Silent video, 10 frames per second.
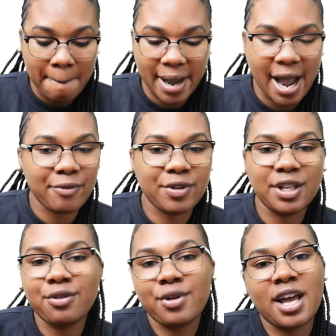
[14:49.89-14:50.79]
but I really
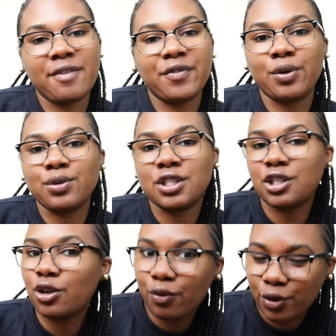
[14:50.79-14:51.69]
don't have no
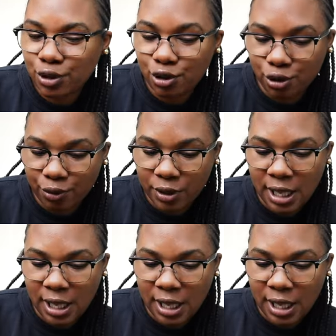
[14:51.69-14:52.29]
silver jewelry.